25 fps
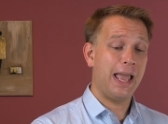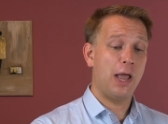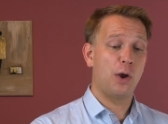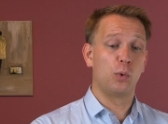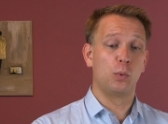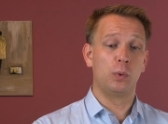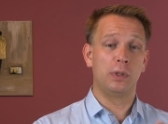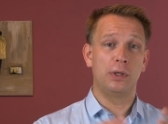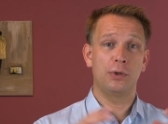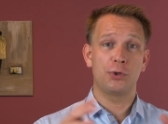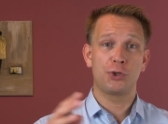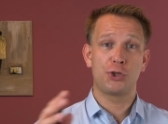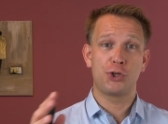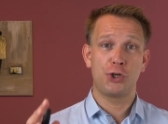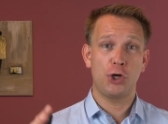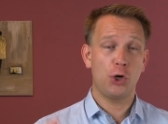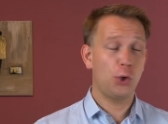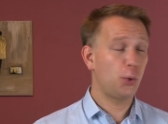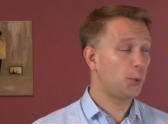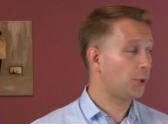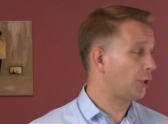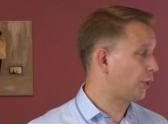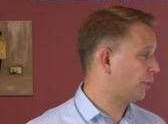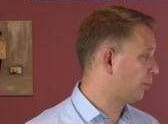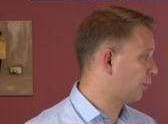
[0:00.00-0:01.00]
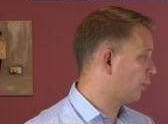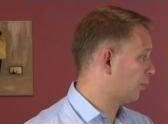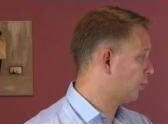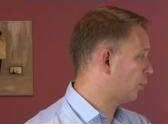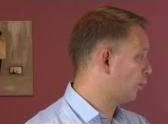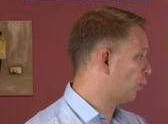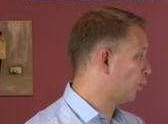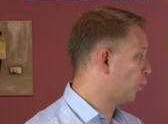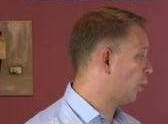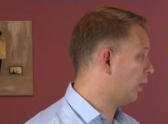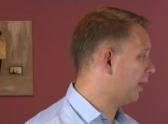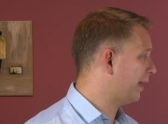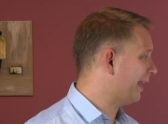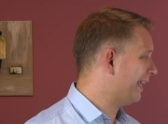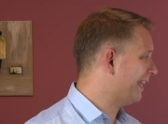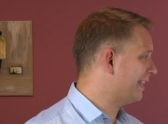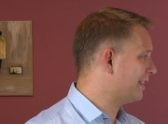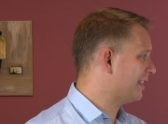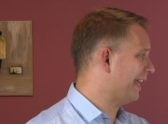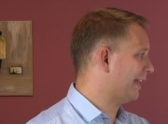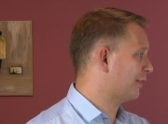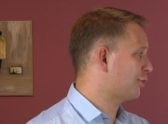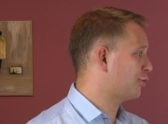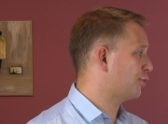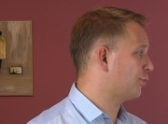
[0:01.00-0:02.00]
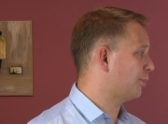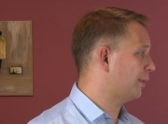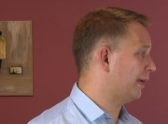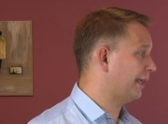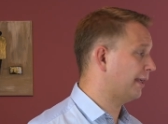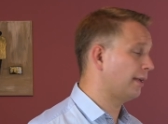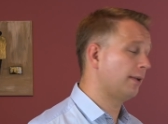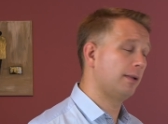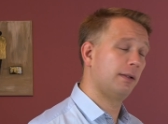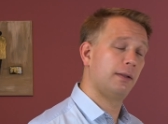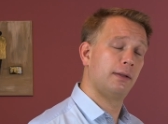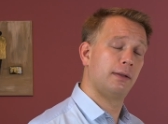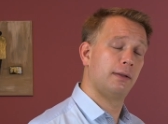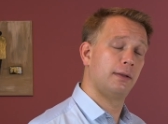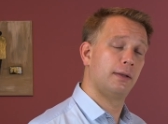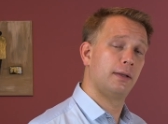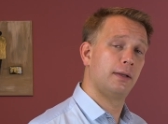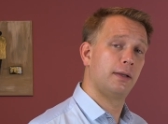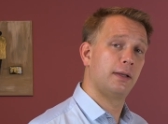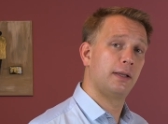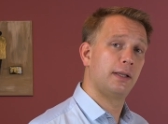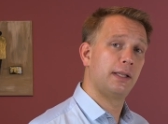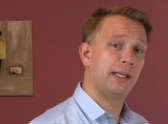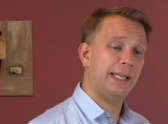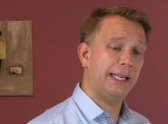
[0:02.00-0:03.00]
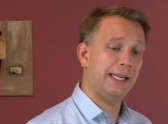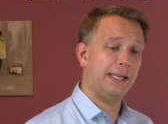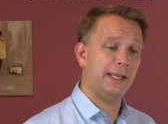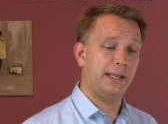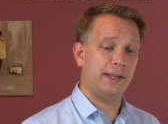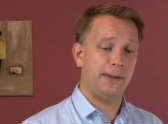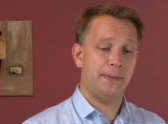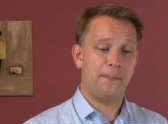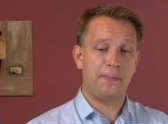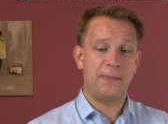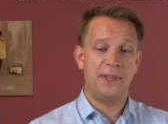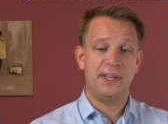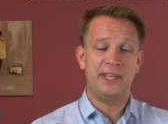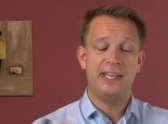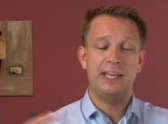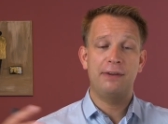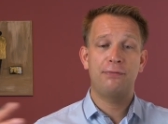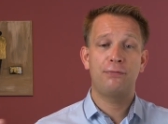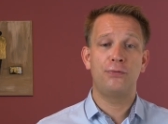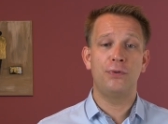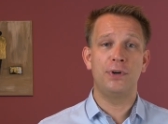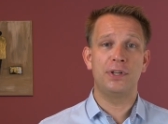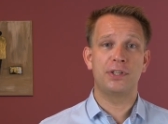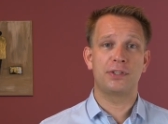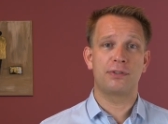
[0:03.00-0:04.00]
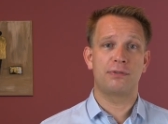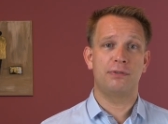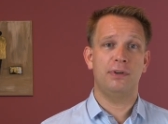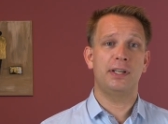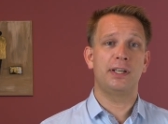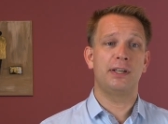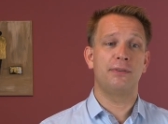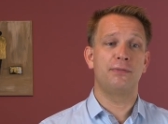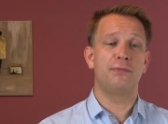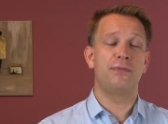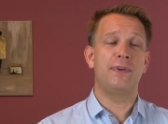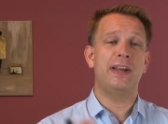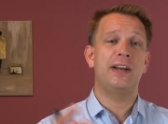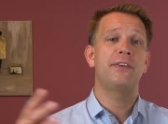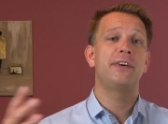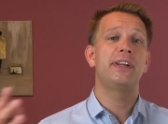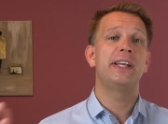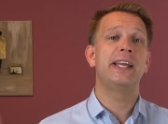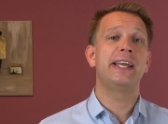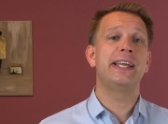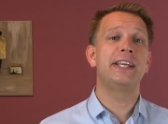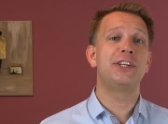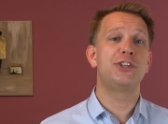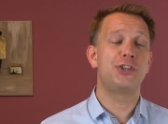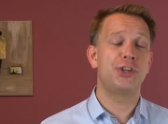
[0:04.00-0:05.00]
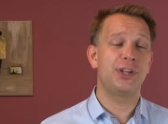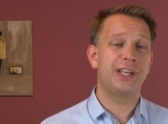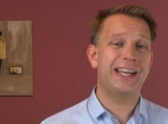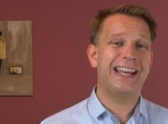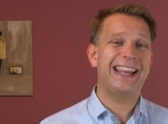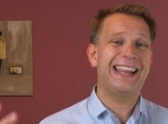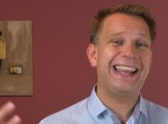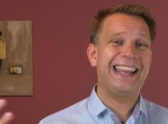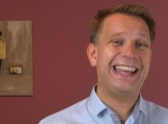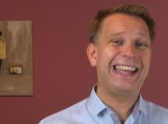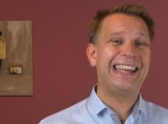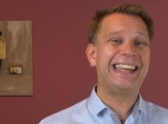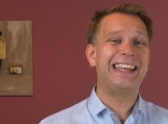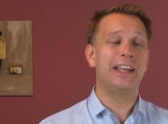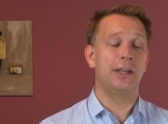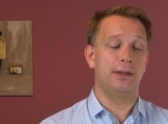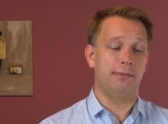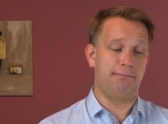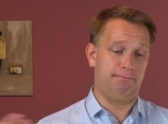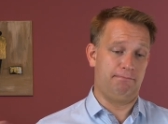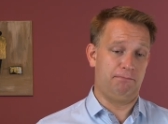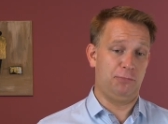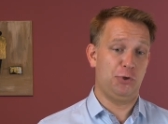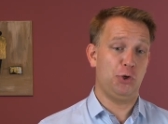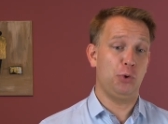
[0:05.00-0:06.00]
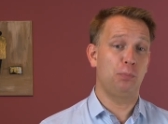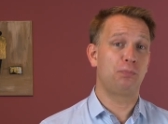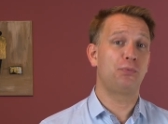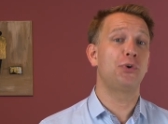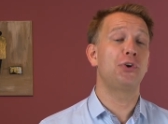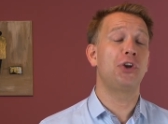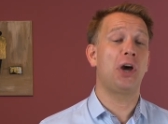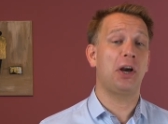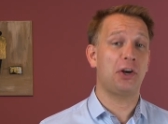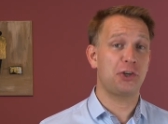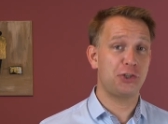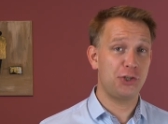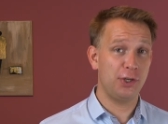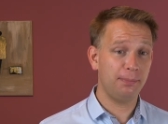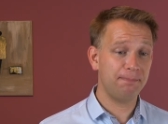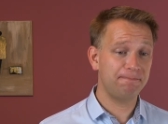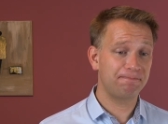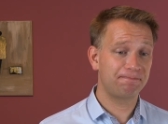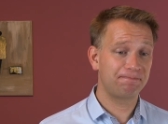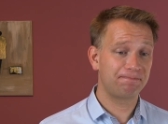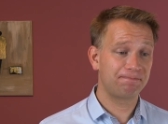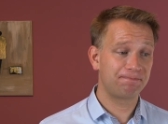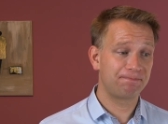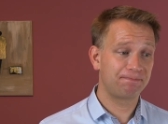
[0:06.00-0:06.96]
will show you what is actually the, the difference, right? The variation in your production,